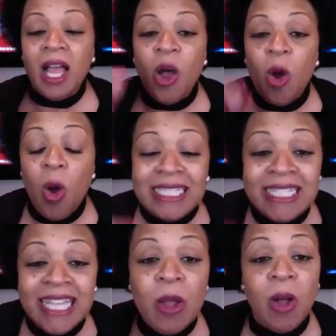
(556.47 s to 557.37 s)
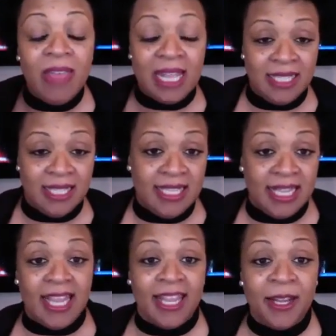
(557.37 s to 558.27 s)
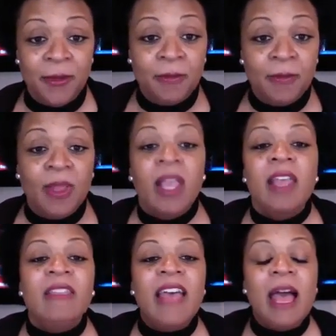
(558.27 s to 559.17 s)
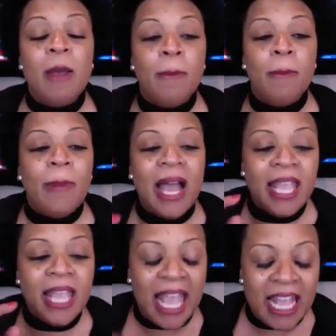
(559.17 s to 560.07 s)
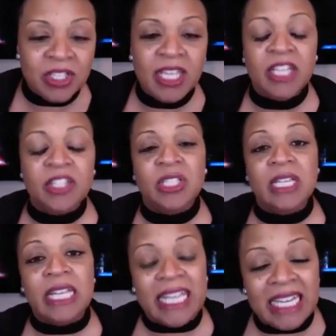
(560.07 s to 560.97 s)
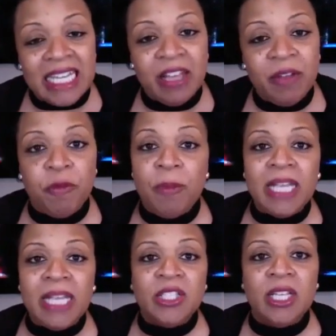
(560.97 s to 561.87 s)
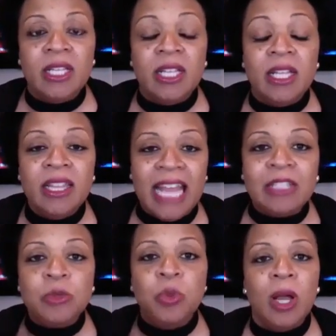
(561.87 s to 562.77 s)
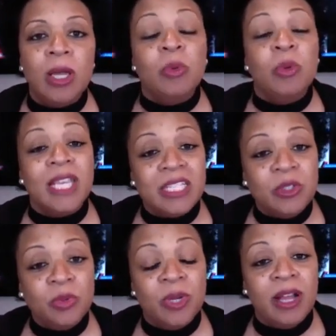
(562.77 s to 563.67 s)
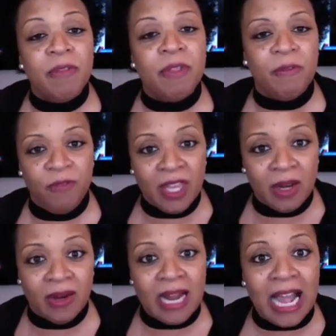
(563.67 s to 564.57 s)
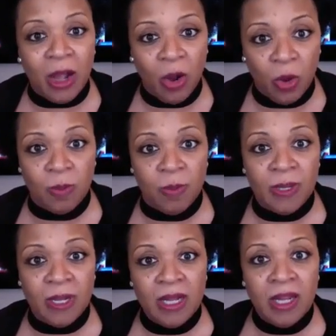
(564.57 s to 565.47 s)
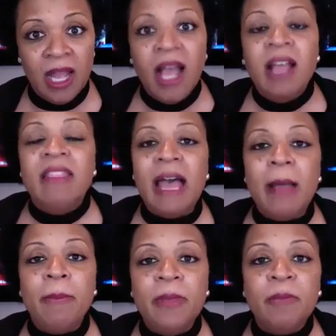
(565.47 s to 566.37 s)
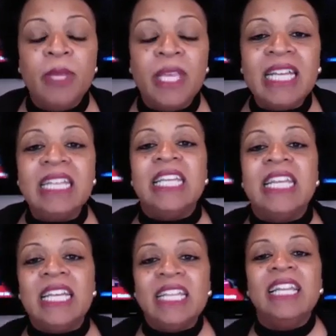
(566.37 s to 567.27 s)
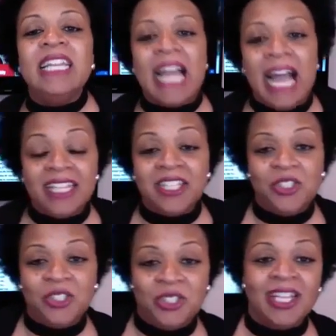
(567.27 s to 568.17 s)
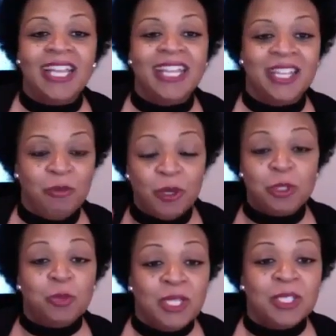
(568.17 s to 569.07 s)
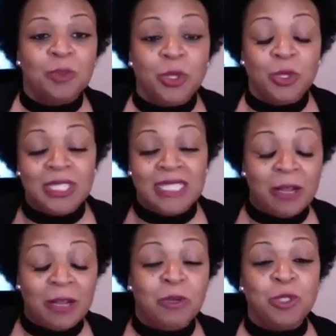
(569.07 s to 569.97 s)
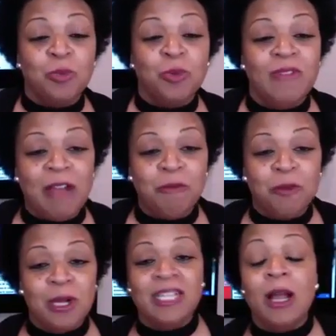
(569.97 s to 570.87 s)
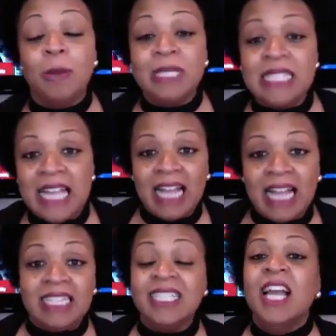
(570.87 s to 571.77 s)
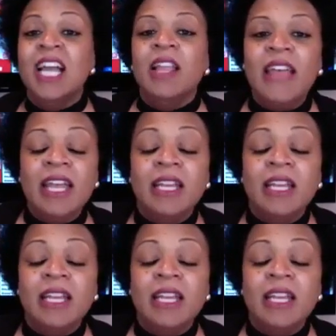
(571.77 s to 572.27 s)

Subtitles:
I say all that to say that by education and getting the information, that's what gets rid of the fear, I hope. That getting the knowledge, like the first principle, the second principle of AfroEconomics, knowledge, that